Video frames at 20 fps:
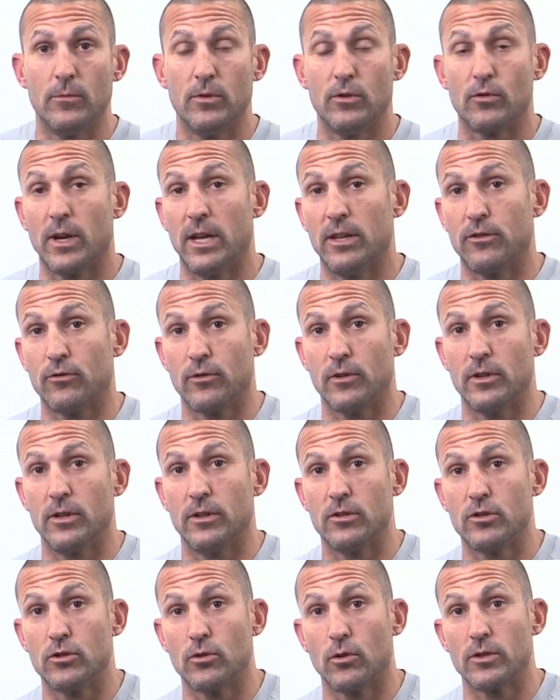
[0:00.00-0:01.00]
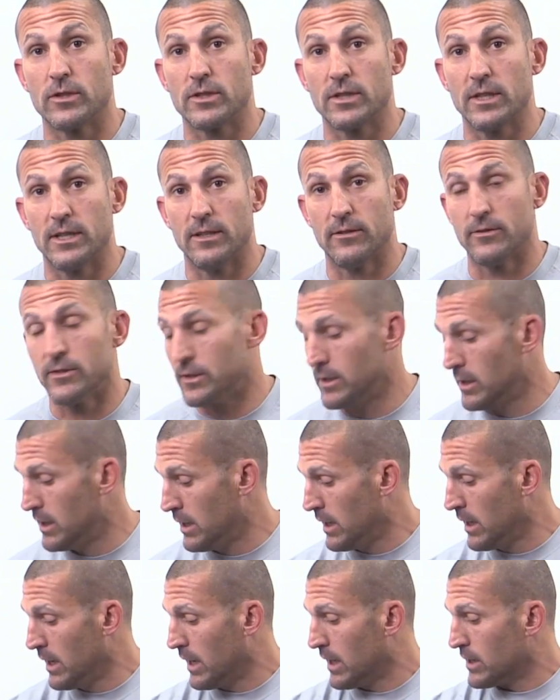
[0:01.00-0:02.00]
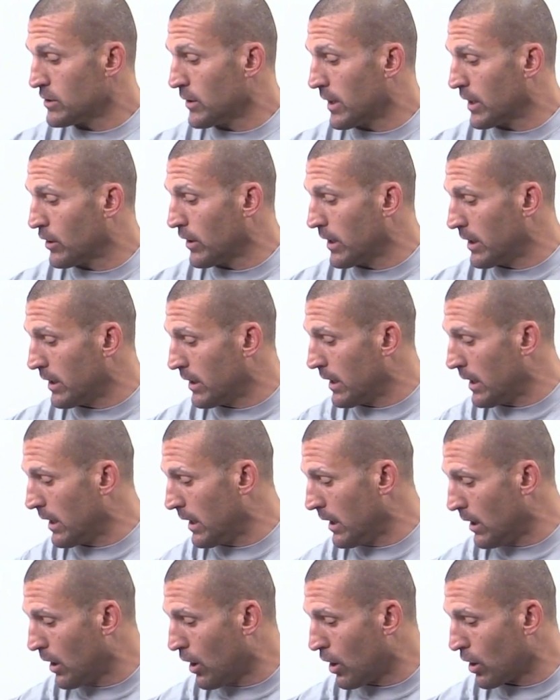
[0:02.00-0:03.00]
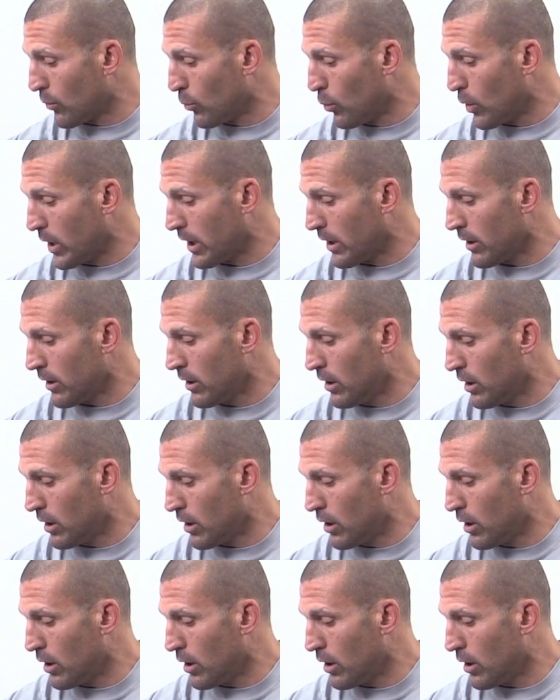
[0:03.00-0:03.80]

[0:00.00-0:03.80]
transfer into short sleeves. So I created a arm warmer